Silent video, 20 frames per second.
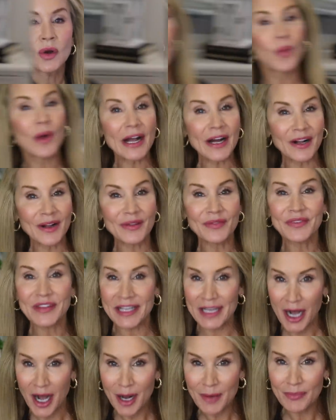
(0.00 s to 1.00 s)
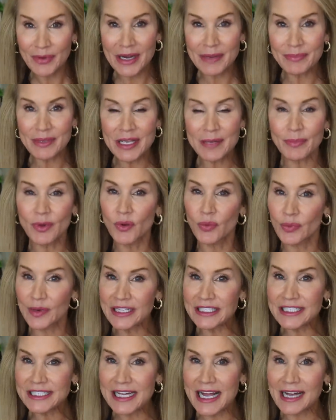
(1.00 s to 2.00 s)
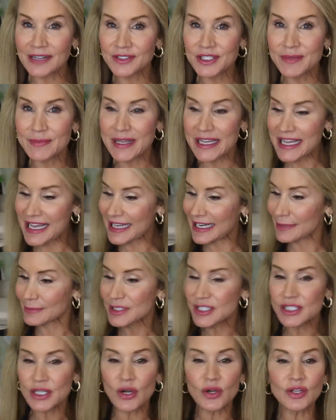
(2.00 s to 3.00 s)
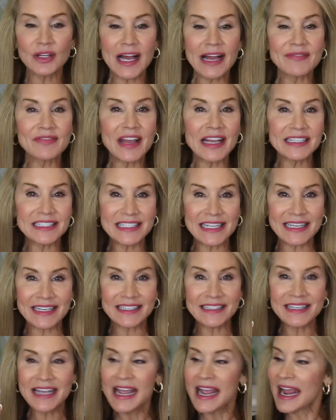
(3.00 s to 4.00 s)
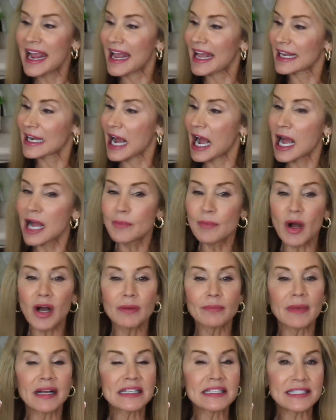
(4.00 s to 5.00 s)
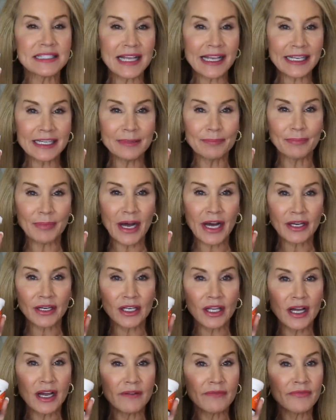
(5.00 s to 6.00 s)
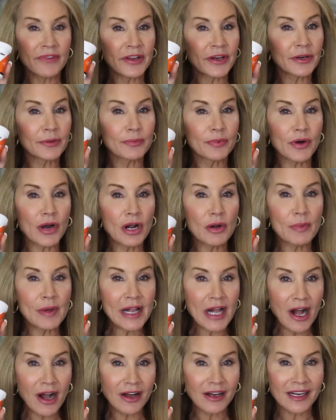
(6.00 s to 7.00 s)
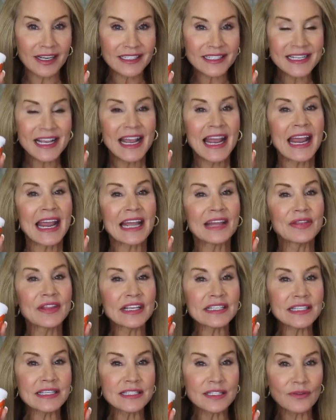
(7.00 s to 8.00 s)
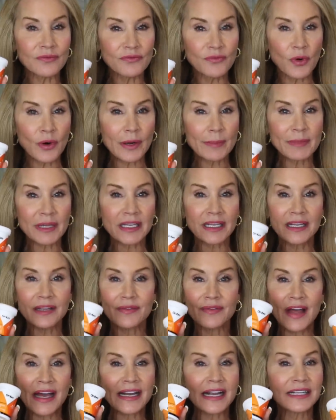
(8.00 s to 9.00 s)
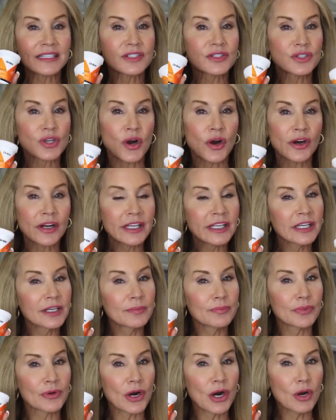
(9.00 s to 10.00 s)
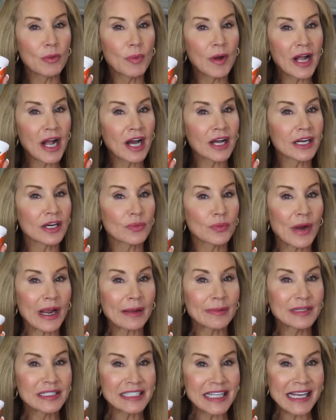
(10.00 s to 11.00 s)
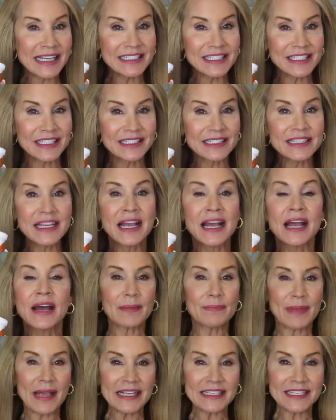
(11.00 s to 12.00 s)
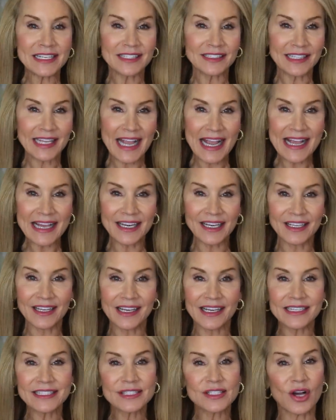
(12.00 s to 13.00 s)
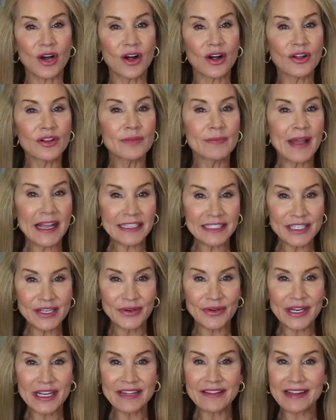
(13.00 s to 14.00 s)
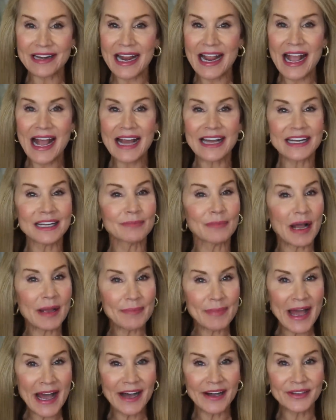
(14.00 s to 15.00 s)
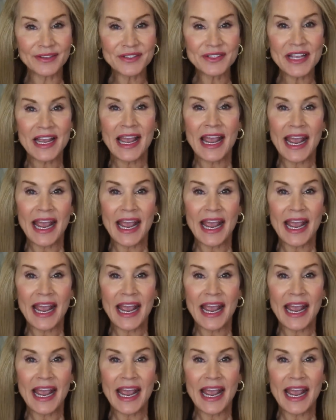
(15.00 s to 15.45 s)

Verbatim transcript: Well, the ombre people reached out to me, and I'm so glad they did, and I'm on my second bottle of their probiotics. And this is a formula that has targeted probiotic recommendations. They basically analyzed all the bacteria that I had in my bowels